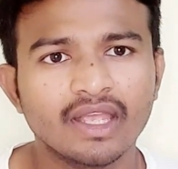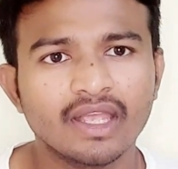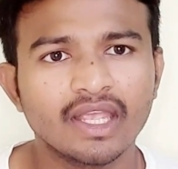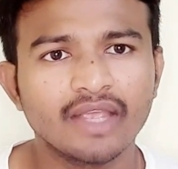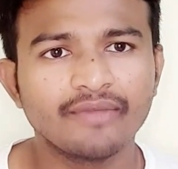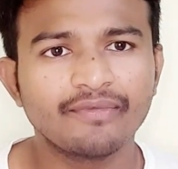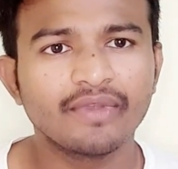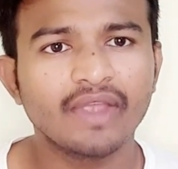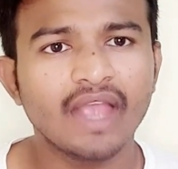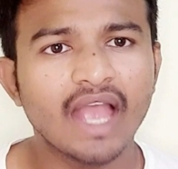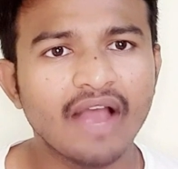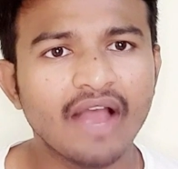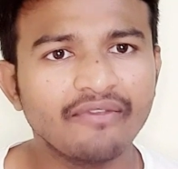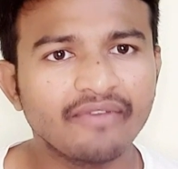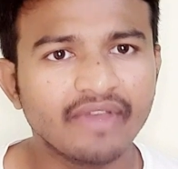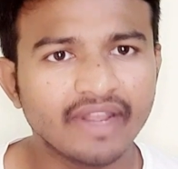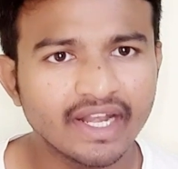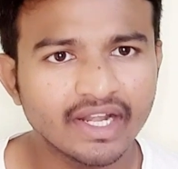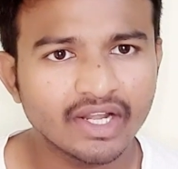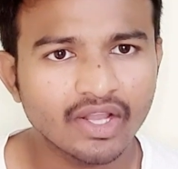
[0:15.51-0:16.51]
If you have
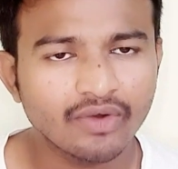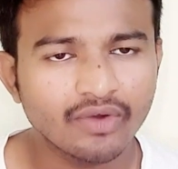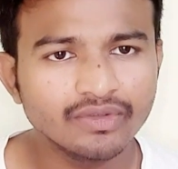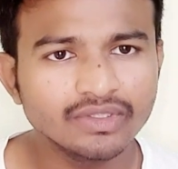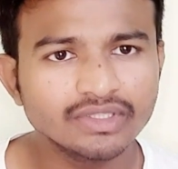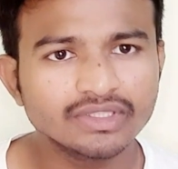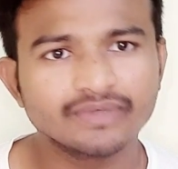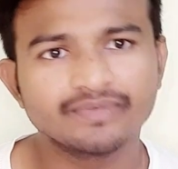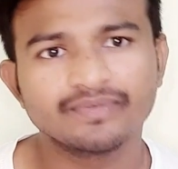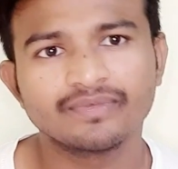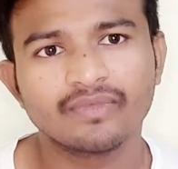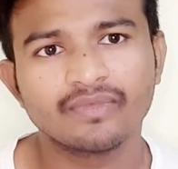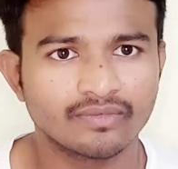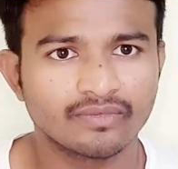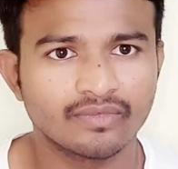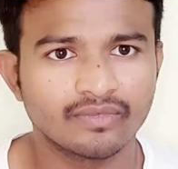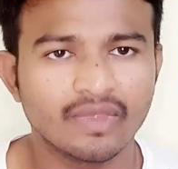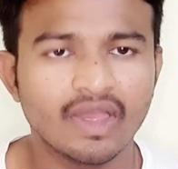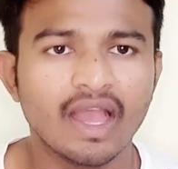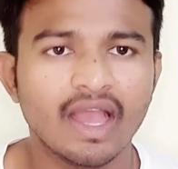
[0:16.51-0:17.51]
any doubts,
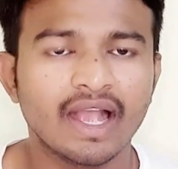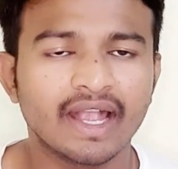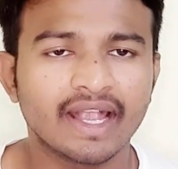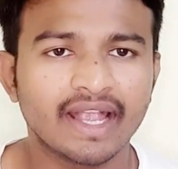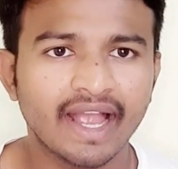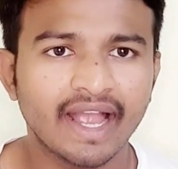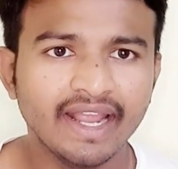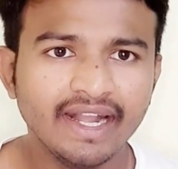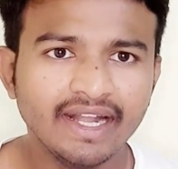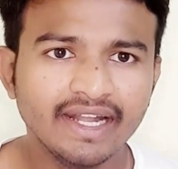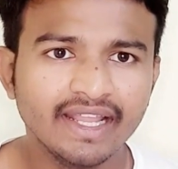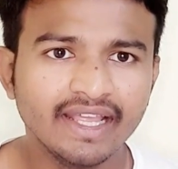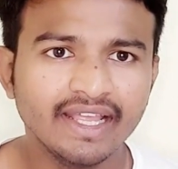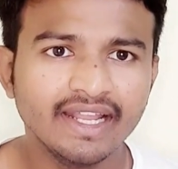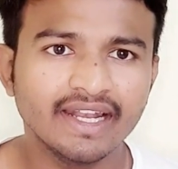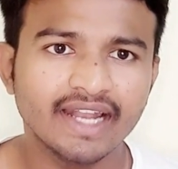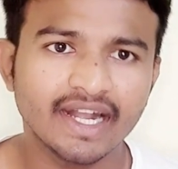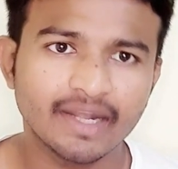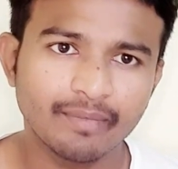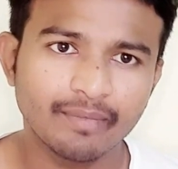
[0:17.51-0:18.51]

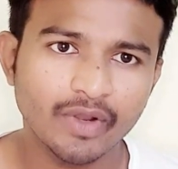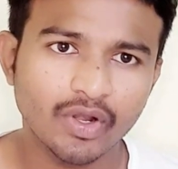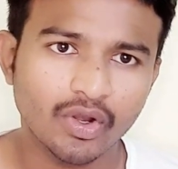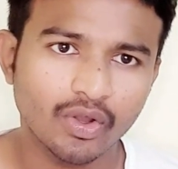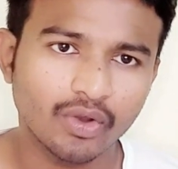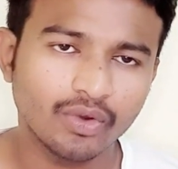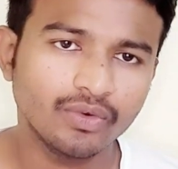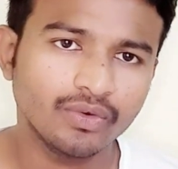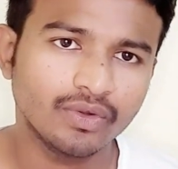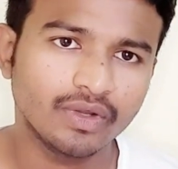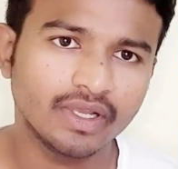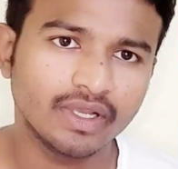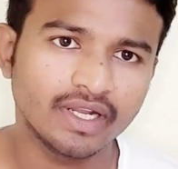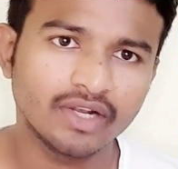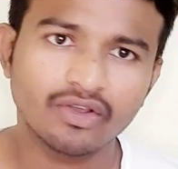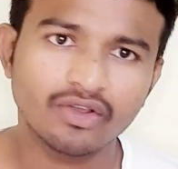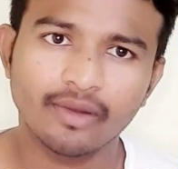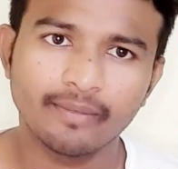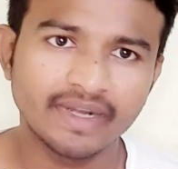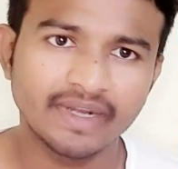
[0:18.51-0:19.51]
kindly let me know
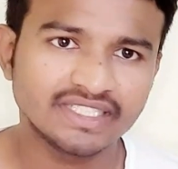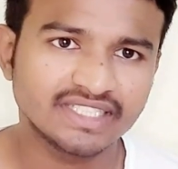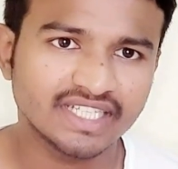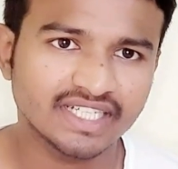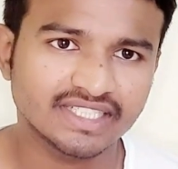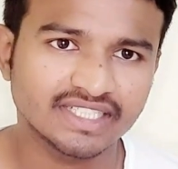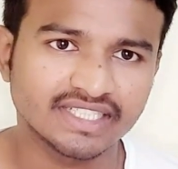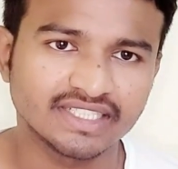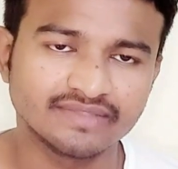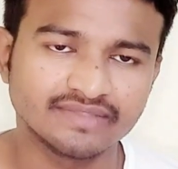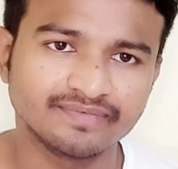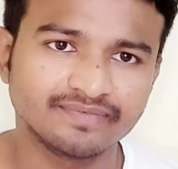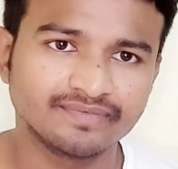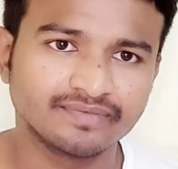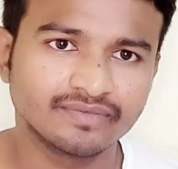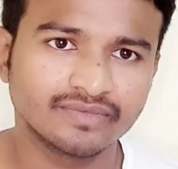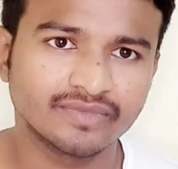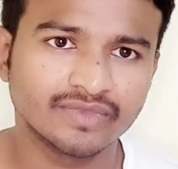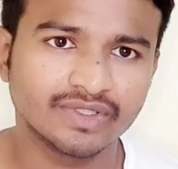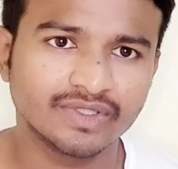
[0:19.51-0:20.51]
in comment section.
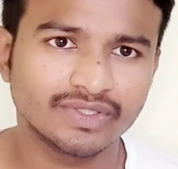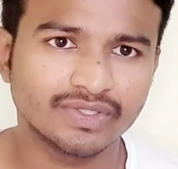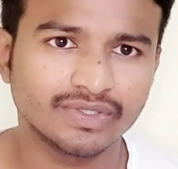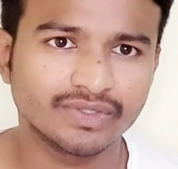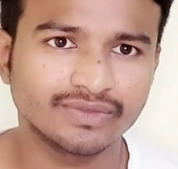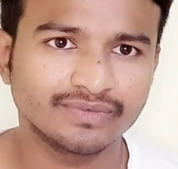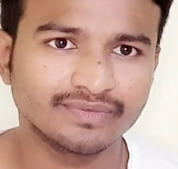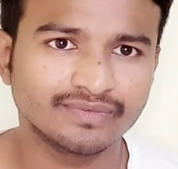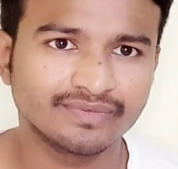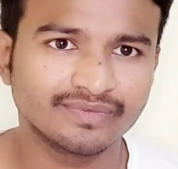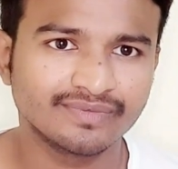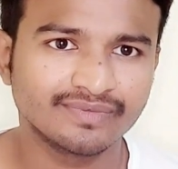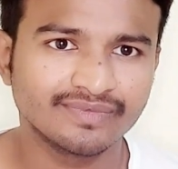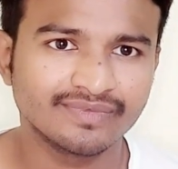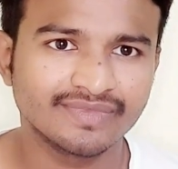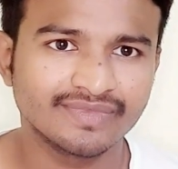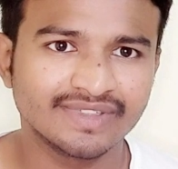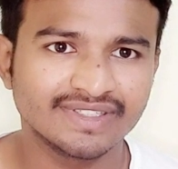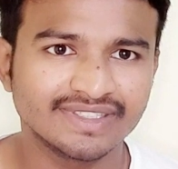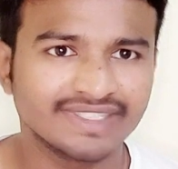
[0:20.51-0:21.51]
So,
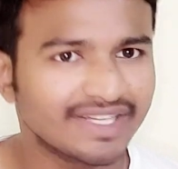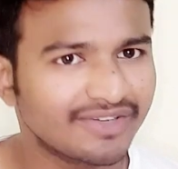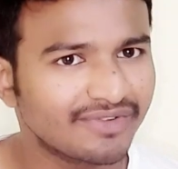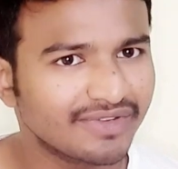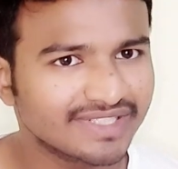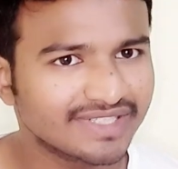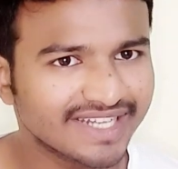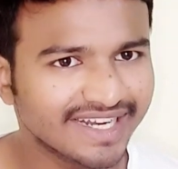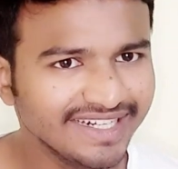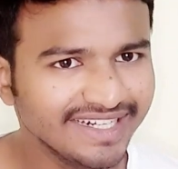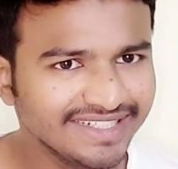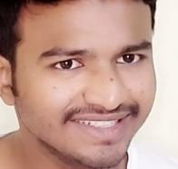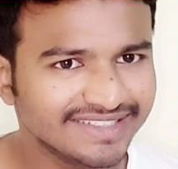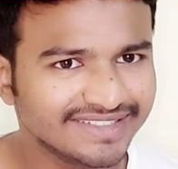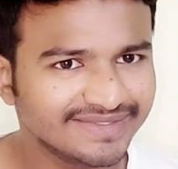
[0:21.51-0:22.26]
shall we start?